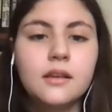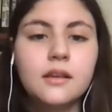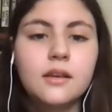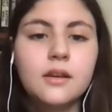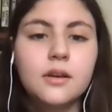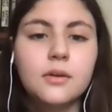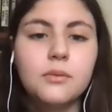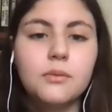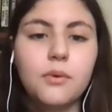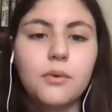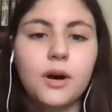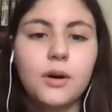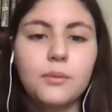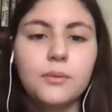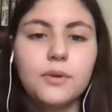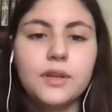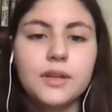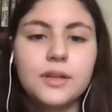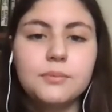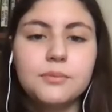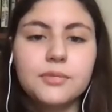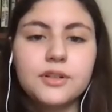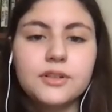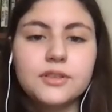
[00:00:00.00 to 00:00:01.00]
While
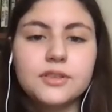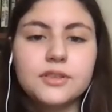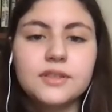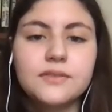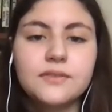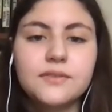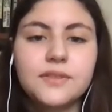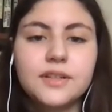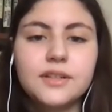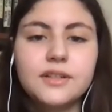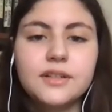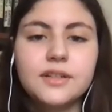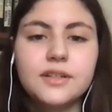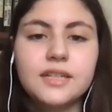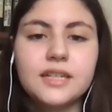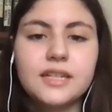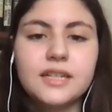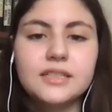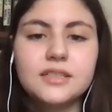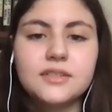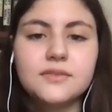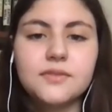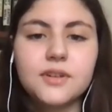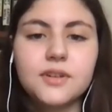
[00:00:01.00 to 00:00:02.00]
we persevere in
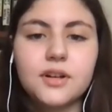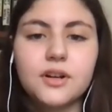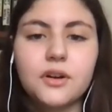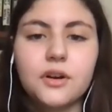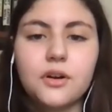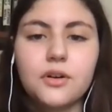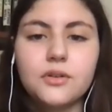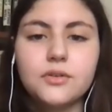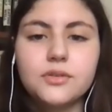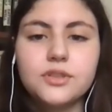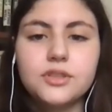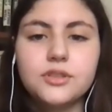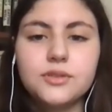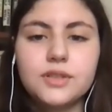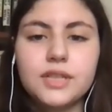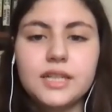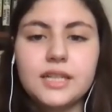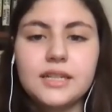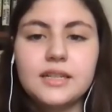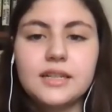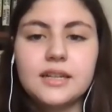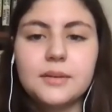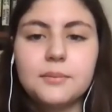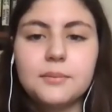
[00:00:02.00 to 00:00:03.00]
each of our own
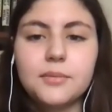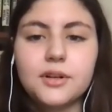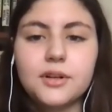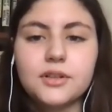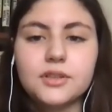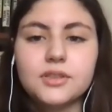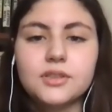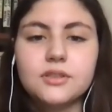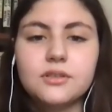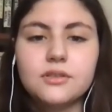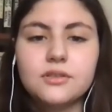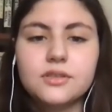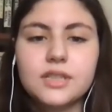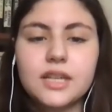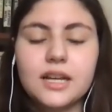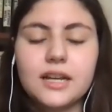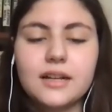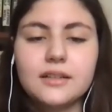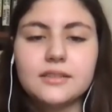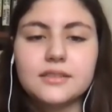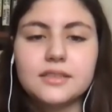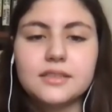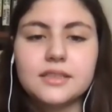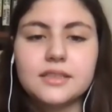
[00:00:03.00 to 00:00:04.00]
unique and personal
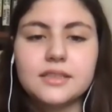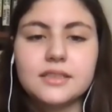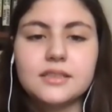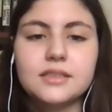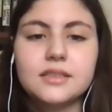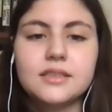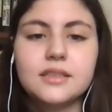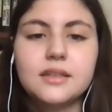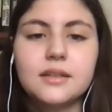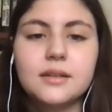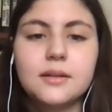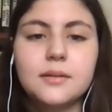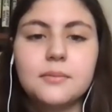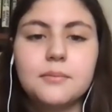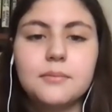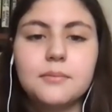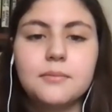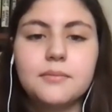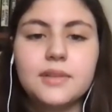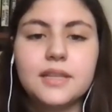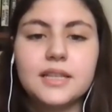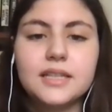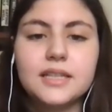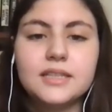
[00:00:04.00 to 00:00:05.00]
challenges,
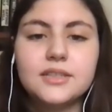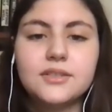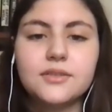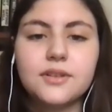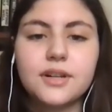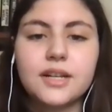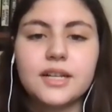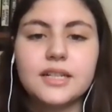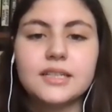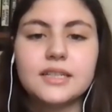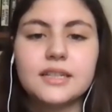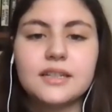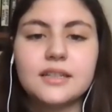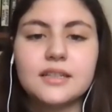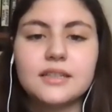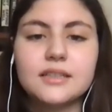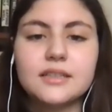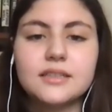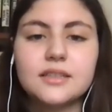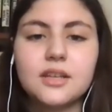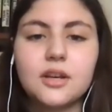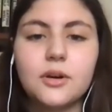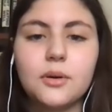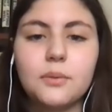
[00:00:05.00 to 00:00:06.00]
please grant
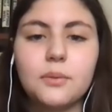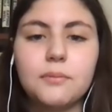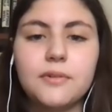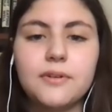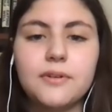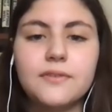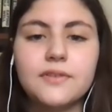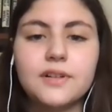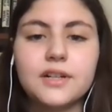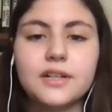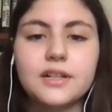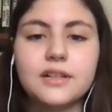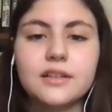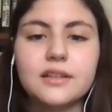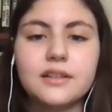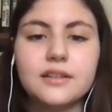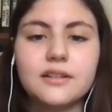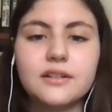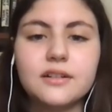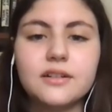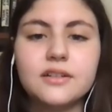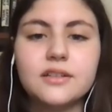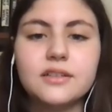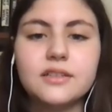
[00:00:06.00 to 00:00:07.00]
us hope for
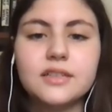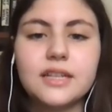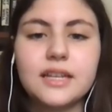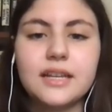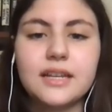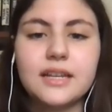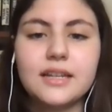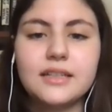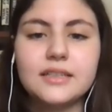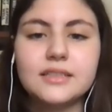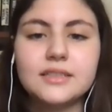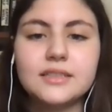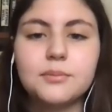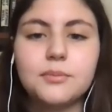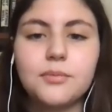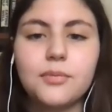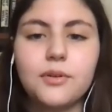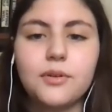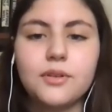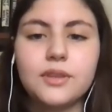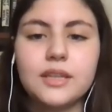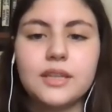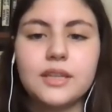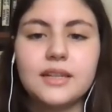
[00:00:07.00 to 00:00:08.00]
clearer days
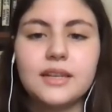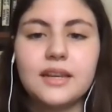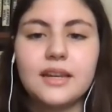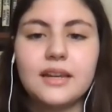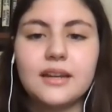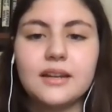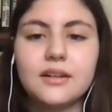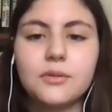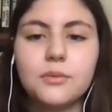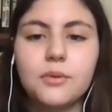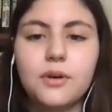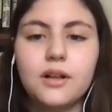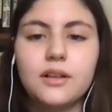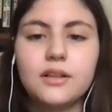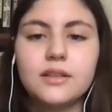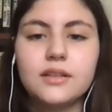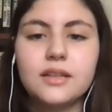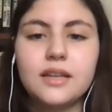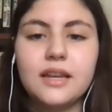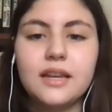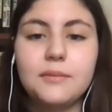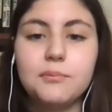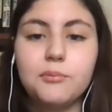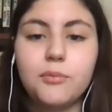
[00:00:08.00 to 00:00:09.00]
both in air quali-
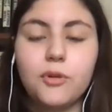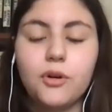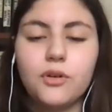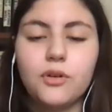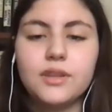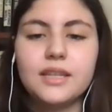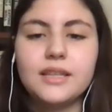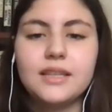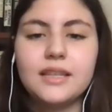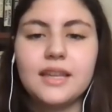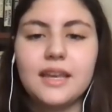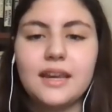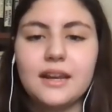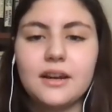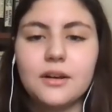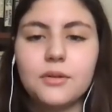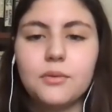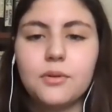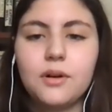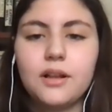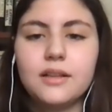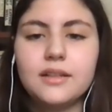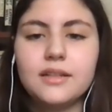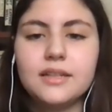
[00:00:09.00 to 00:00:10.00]
both in the air
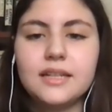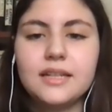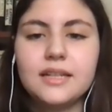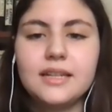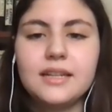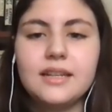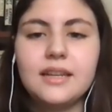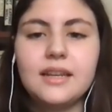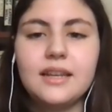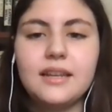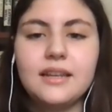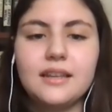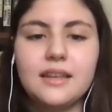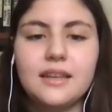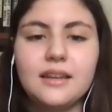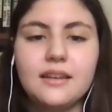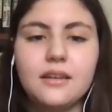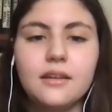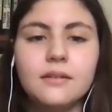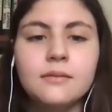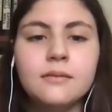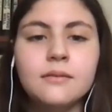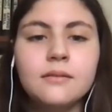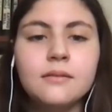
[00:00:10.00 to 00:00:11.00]
quality and in
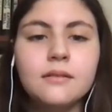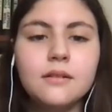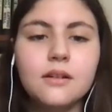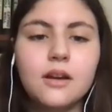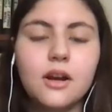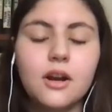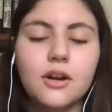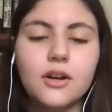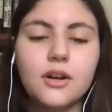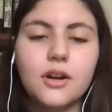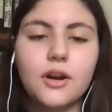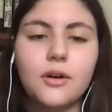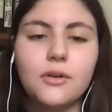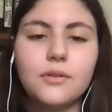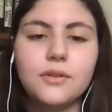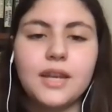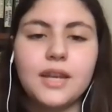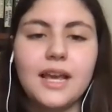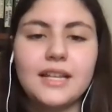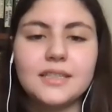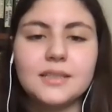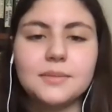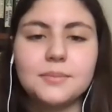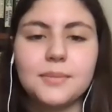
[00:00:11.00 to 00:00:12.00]
our own
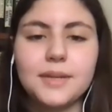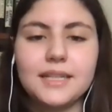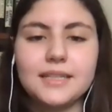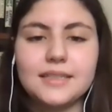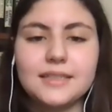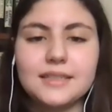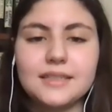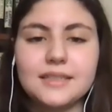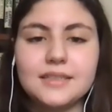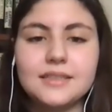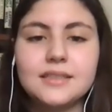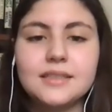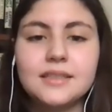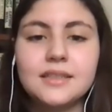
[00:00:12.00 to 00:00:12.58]
headspaces